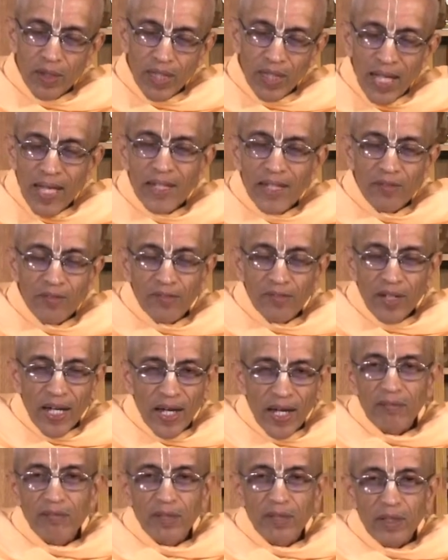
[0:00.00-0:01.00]
life
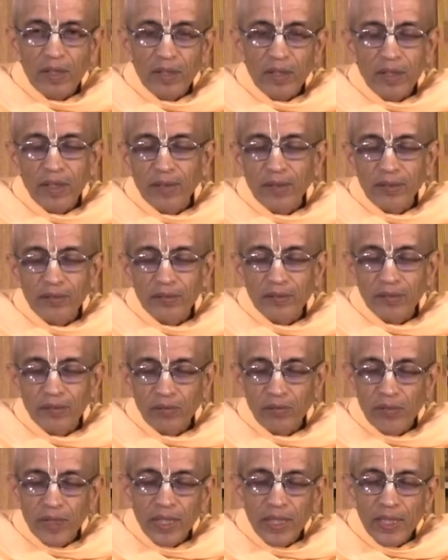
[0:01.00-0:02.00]
after
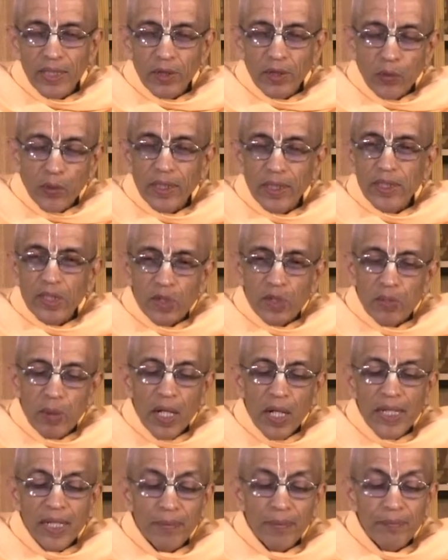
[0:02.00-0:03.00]
we quit this
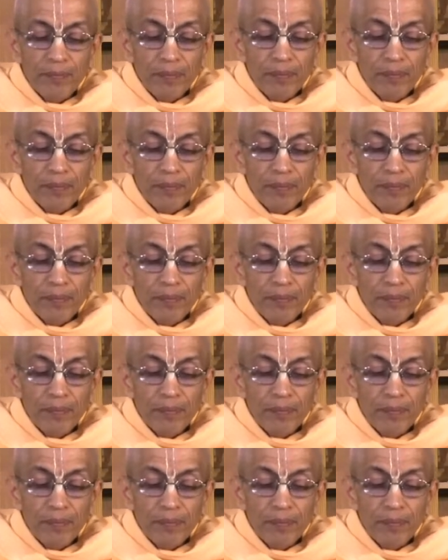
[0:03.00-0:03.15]
body.